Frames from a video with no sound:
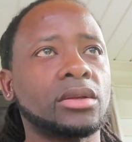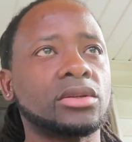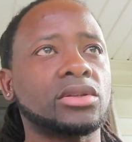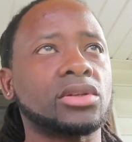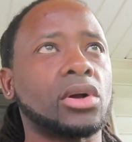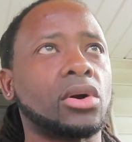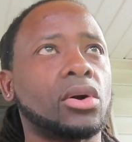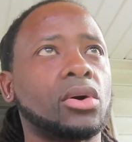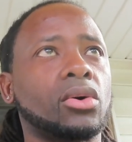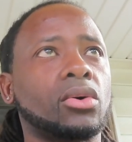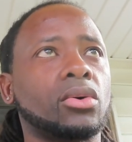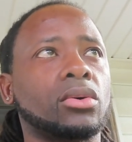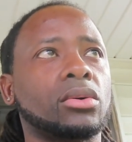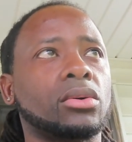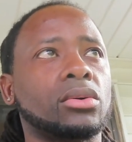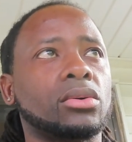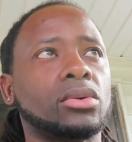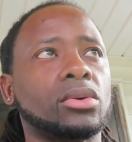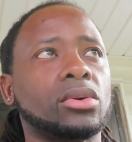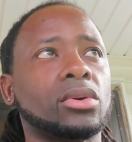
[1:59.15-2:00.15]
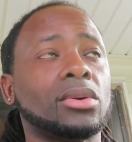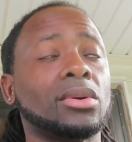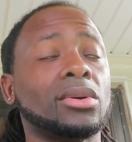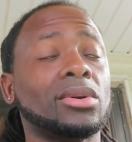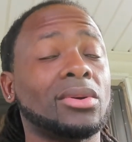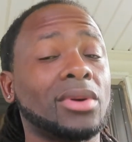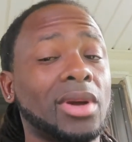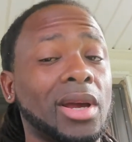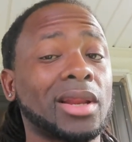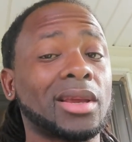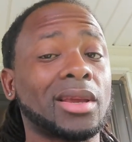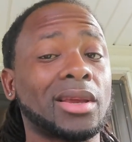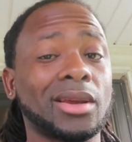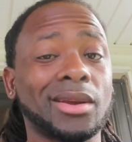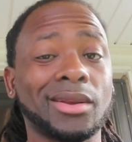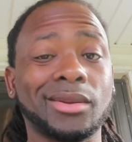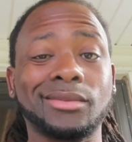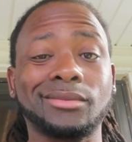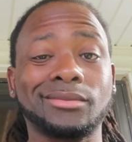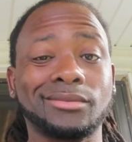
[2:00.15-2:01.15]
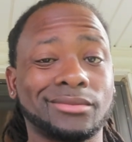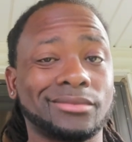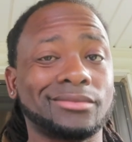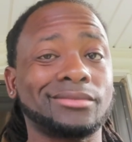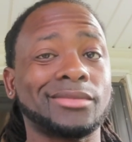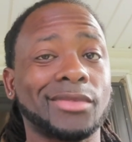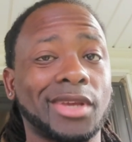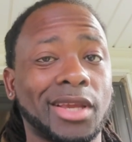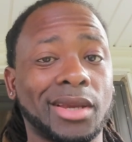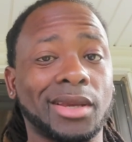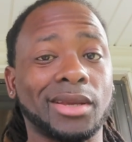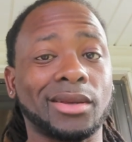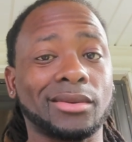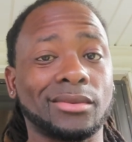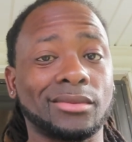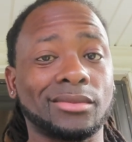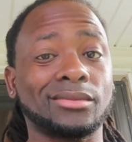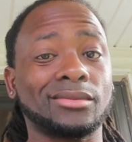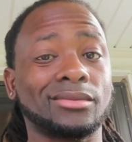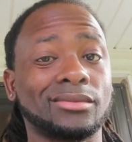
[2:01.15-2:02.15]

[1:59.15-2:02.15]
So you got to get, hey,